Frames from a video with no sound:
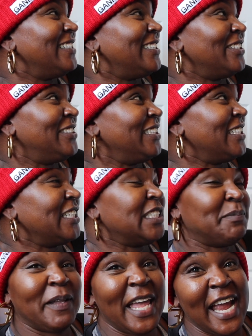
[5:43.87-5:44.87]
She's
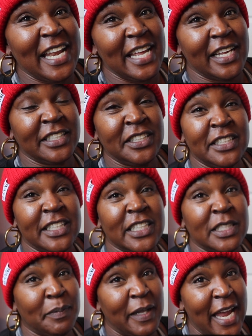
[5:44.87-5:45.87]
explaining. She's
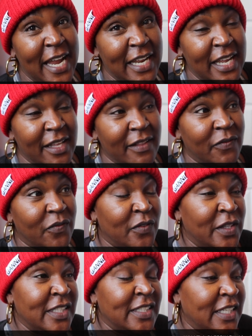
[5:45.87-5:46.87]
explaining
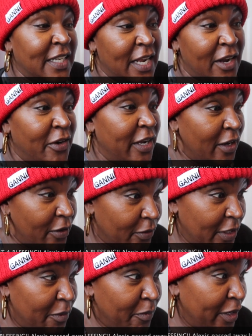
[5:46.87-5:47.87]
this scenario
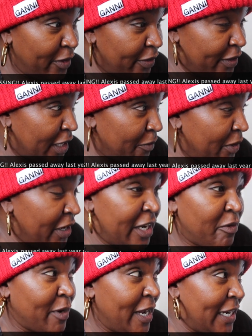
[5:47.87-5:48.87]
that we're
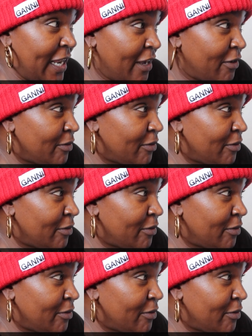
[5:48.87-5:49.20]
in right now.